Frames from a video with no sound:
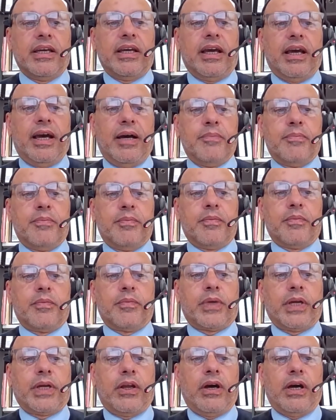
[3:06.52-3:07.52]

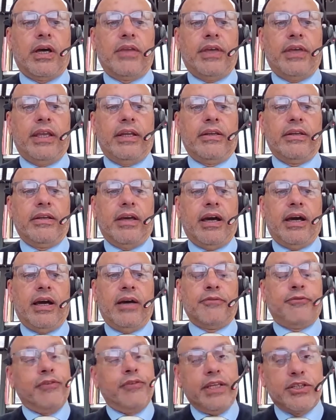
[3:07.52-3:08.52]
Can I then
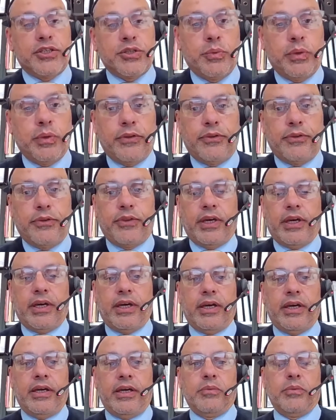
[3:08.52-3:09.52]
finish with
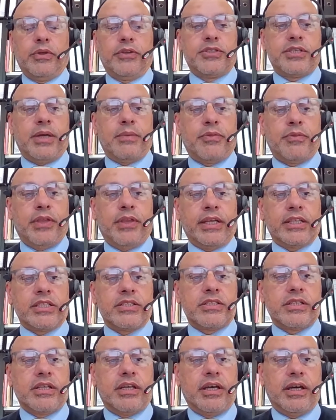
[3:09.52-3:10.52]
some
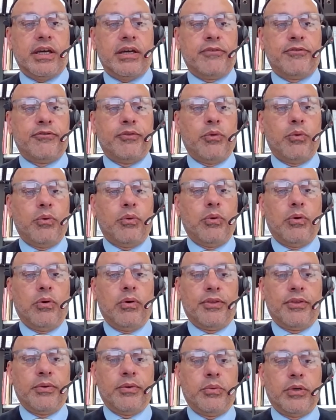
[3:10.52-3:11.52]
thanks for
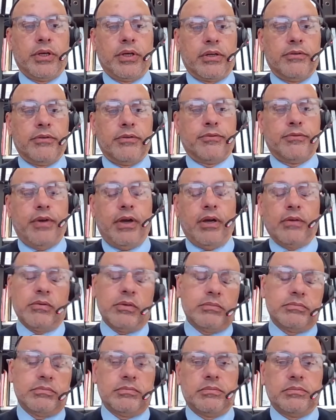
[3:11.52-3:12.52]
the work of,
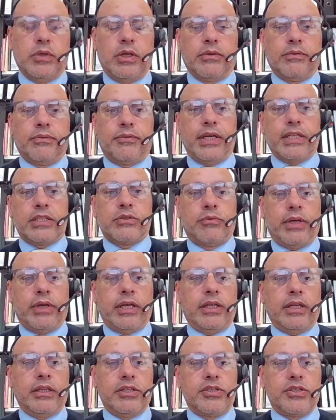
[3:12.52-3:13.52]
thanks and
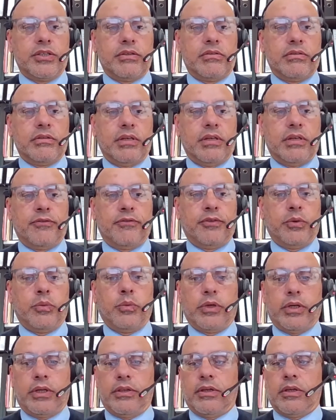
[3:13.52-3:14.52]
recognition for the
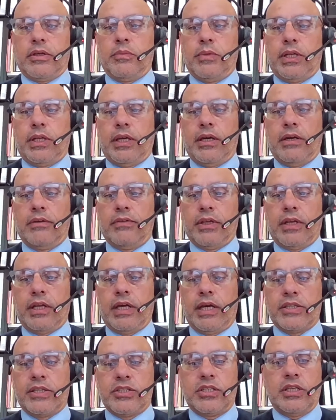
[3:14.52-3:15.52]
work of the committee over the
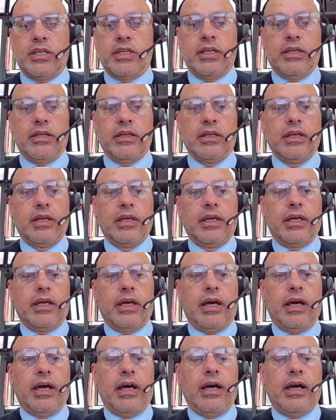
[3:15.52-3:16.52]
last year,
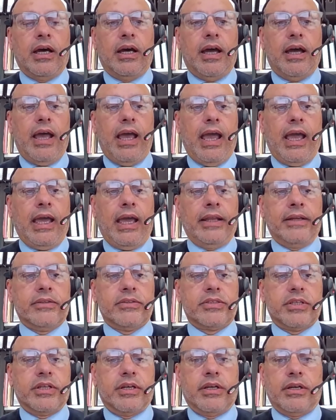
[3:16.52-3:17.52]
and
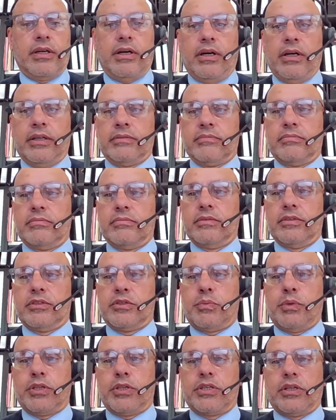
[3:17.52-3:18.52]
I'd
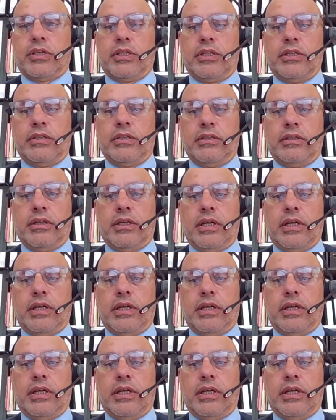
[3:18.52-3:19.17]
especially